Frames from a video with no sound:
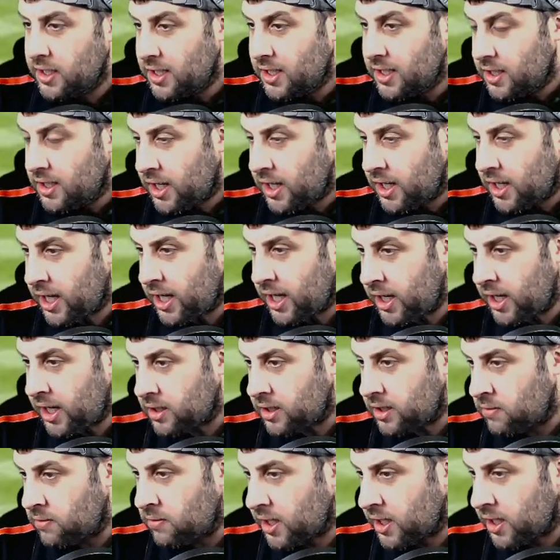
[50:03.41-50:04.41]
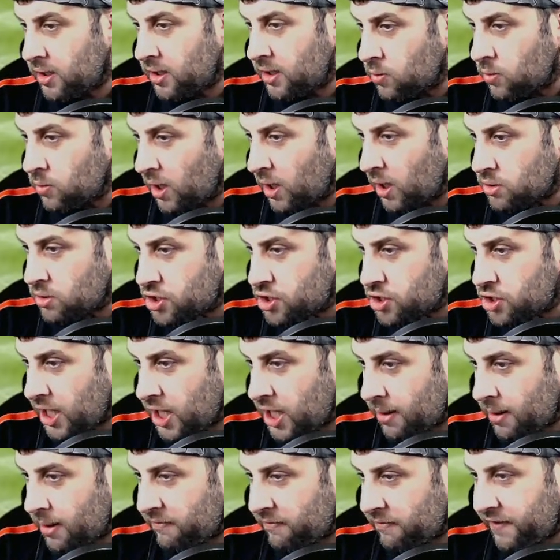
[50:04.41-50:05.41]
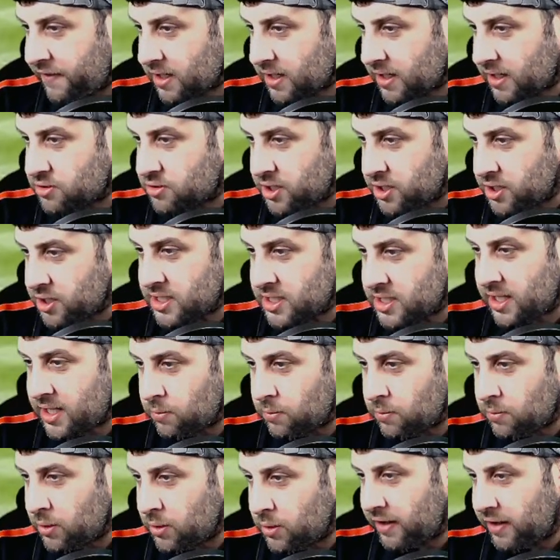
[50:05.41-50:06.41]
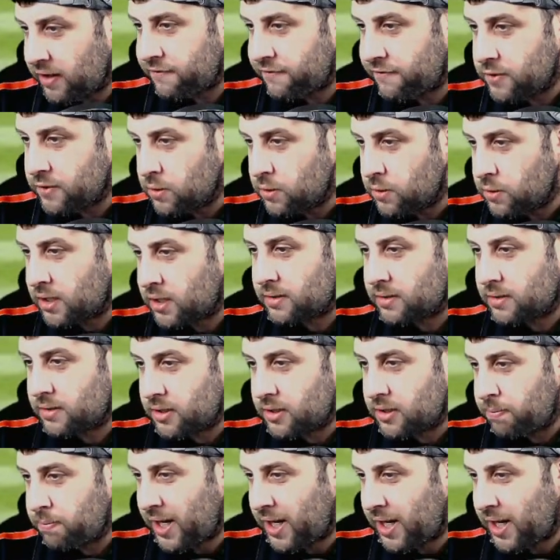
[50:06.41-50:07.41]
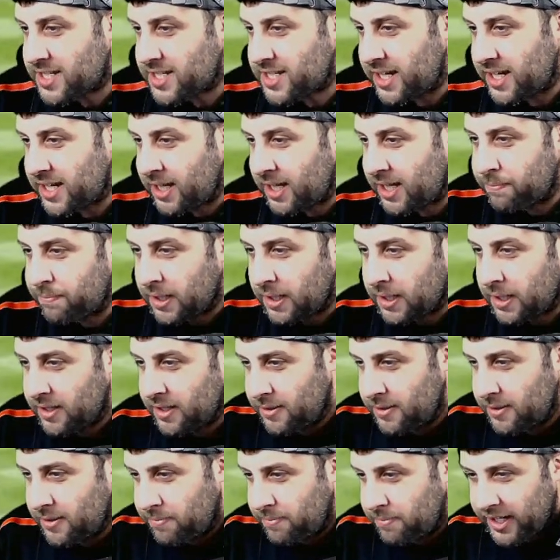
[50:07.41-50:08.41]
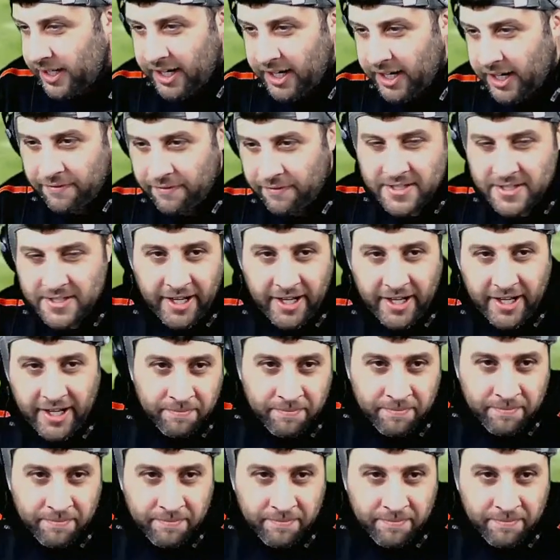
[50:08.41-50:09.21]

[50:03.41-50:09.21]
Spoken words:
You reckon the Welsh jam factories will hit full capacity by half time?